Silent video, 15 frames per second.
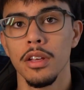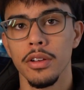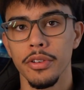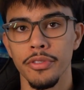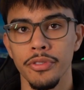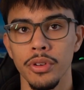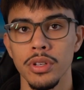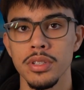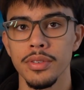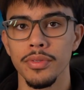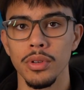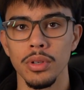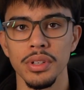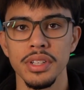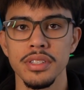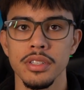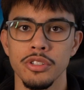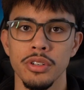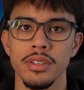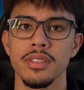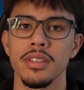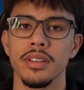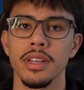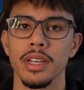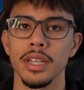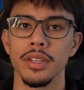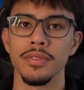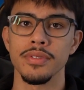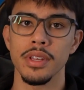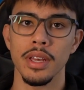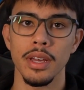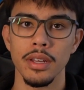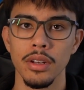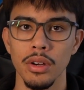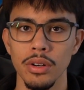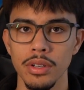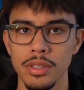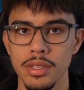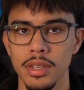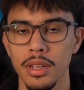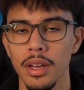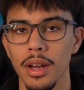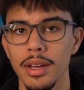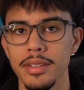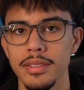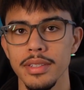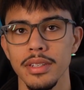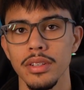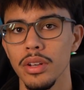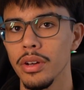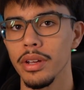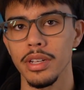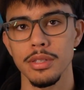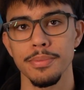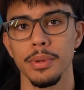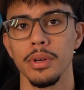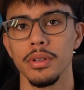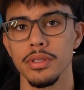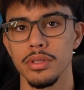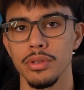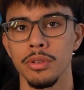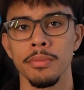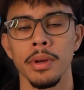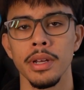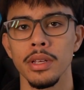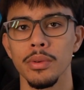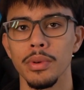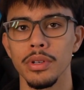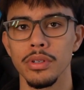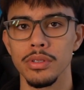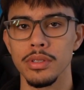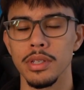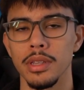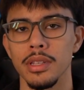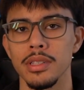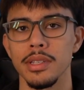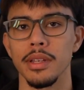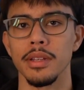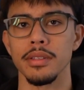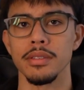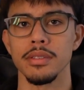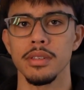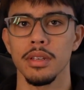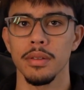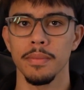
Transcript: First of all, let's address the negatives, and honestly I did not experience too many when using this lens.